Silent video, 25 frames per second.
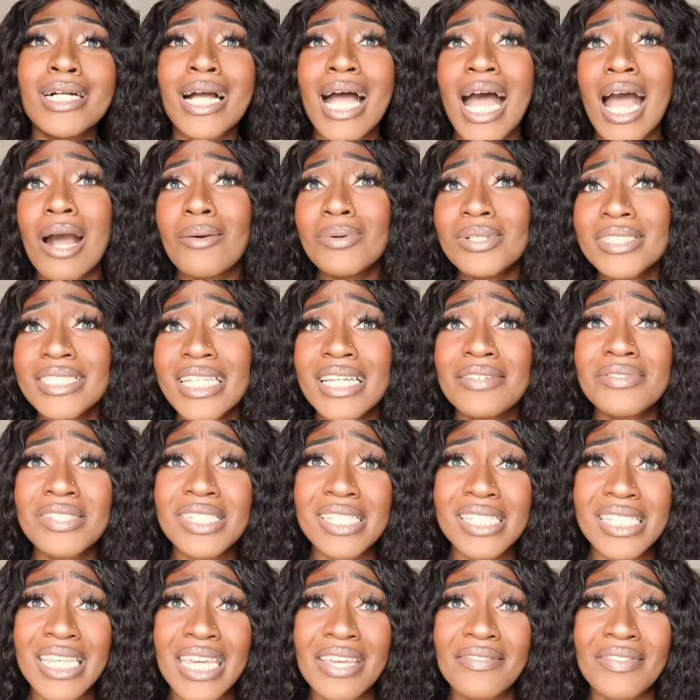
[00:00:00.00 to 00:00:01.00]

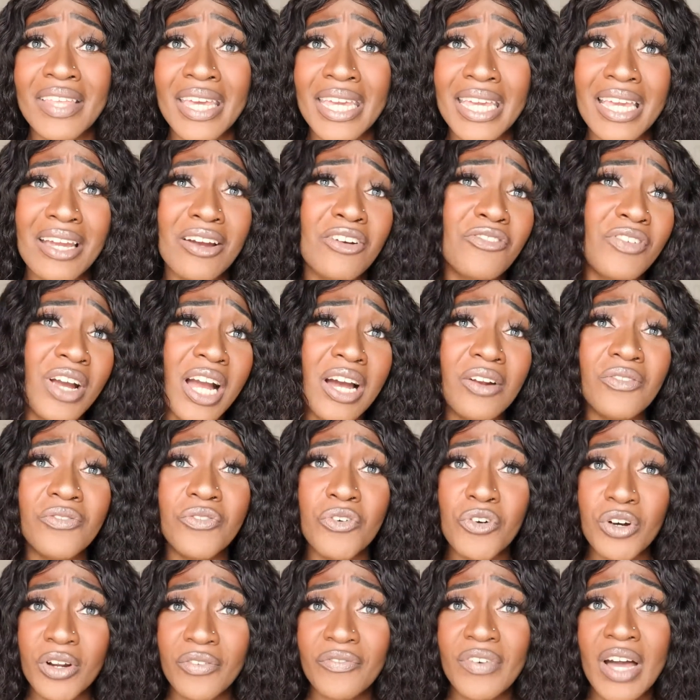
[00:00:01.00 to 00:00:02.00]
to save like around
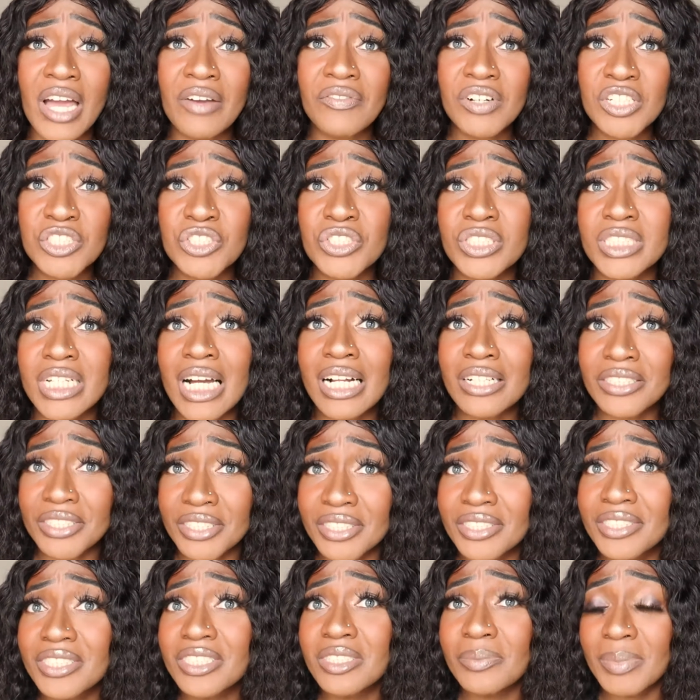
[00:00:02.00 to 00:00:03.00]
$400 to
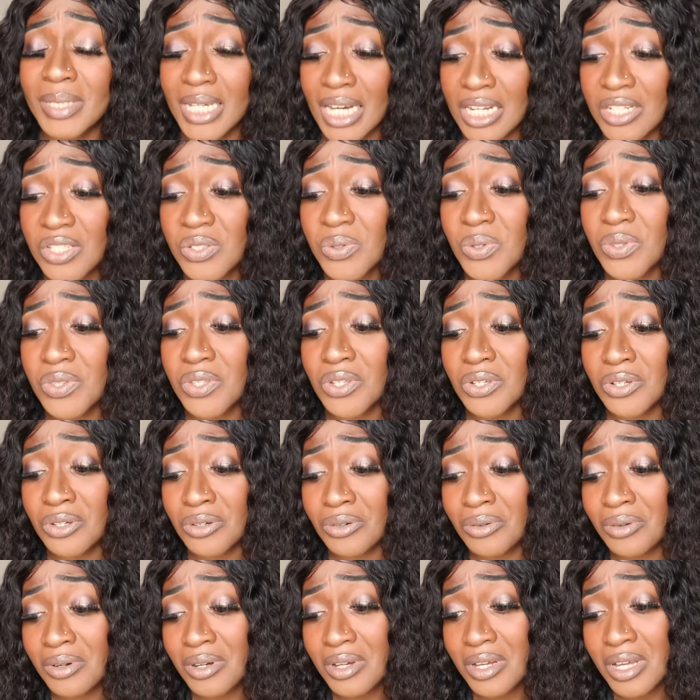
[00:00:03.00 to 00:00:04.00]
$500, to be honest with
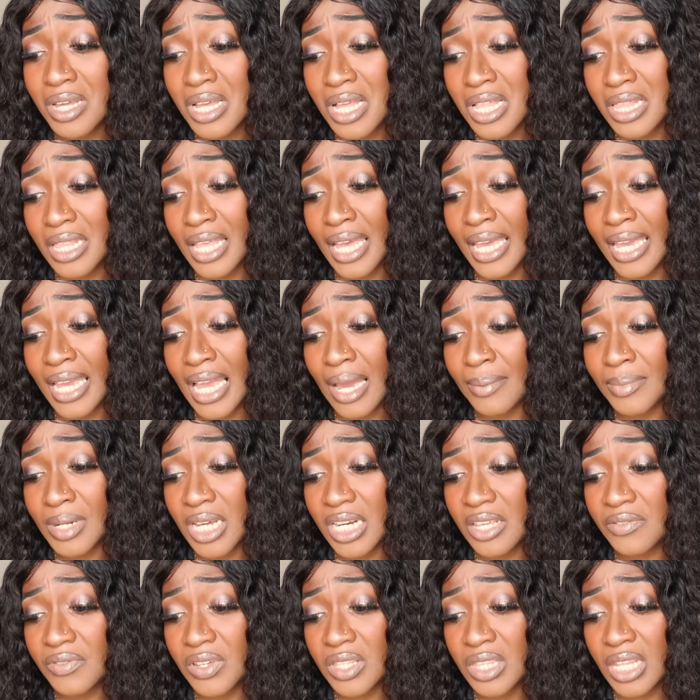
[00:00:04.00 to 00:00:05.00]
you. Like, I'm
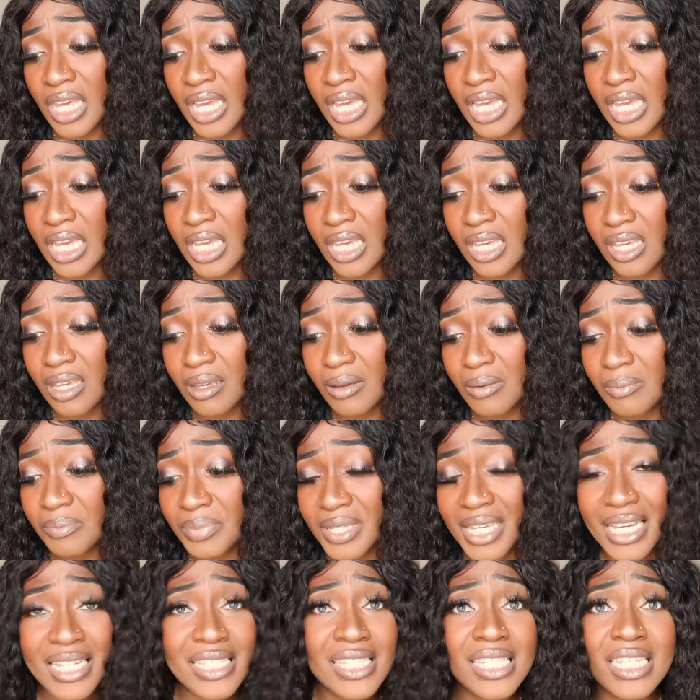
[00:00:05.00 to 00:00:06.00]
not even like
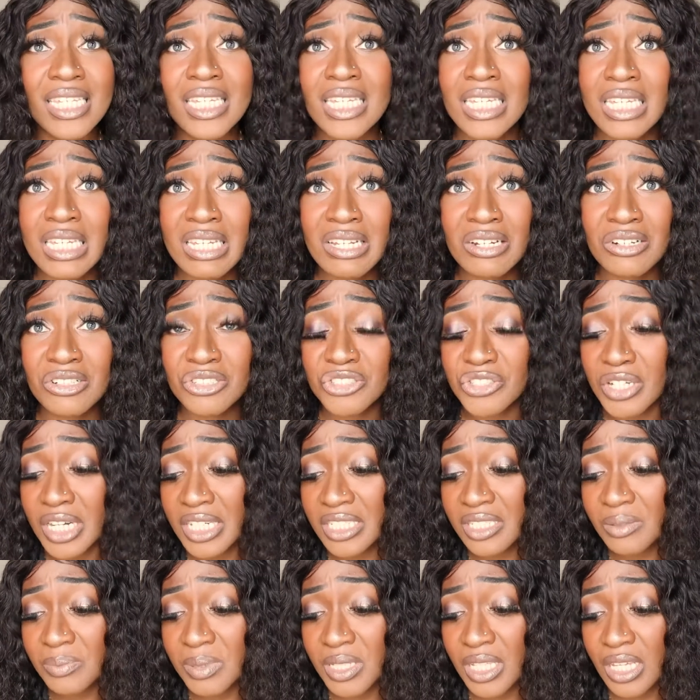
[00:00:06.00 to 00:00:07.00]
BSing or
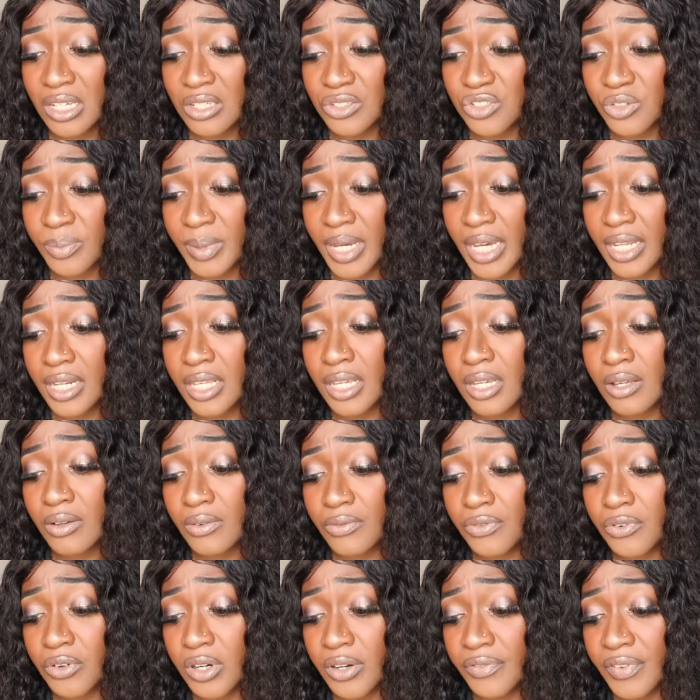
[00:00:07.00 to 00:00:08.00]
trying to be like dramatic.
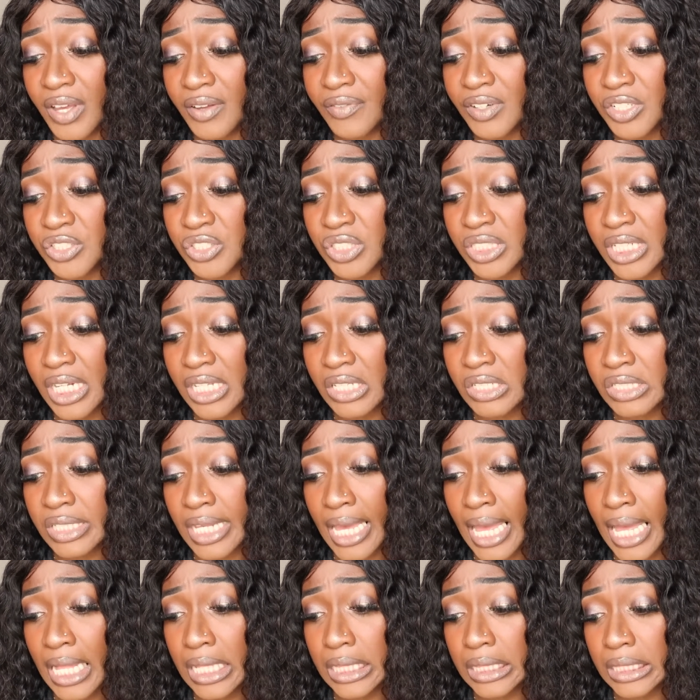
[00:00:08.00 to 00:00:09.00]
$400 to $500
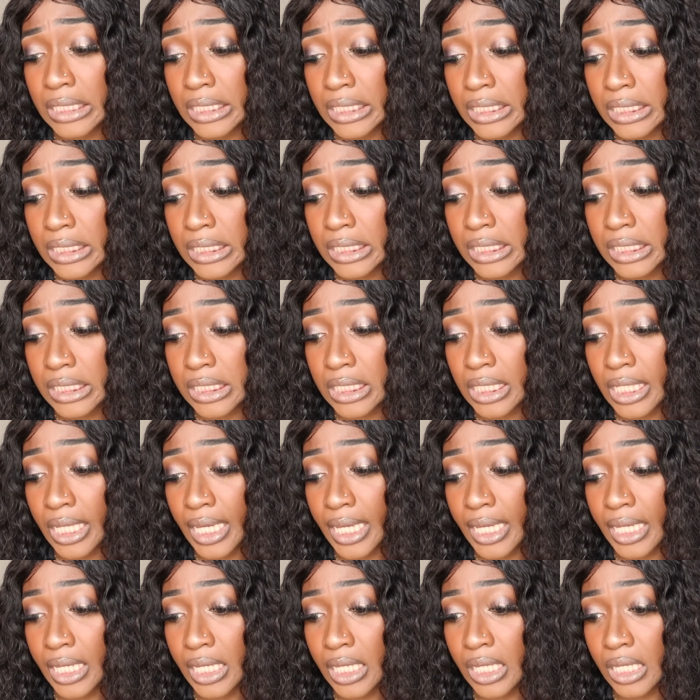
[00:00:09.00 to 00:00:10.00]
at least.
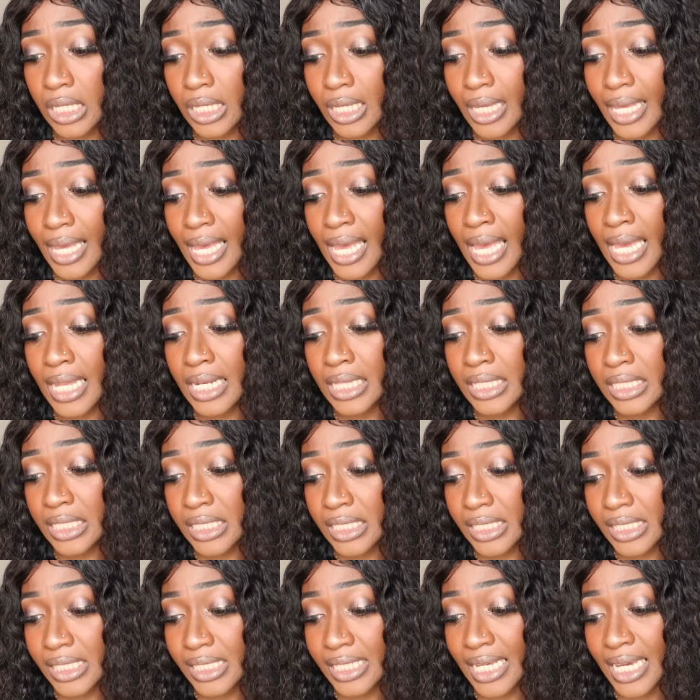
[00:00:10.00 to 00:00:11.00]
Like, at
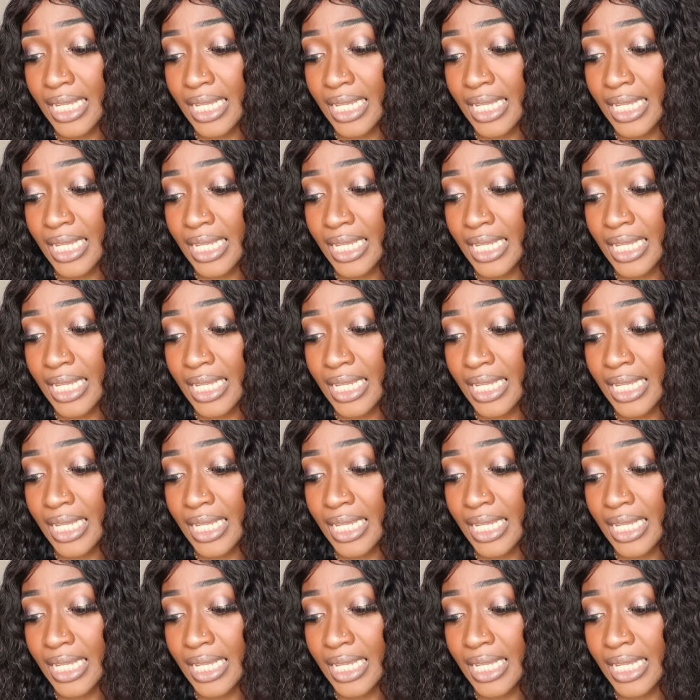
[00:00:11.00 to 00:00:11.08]
least,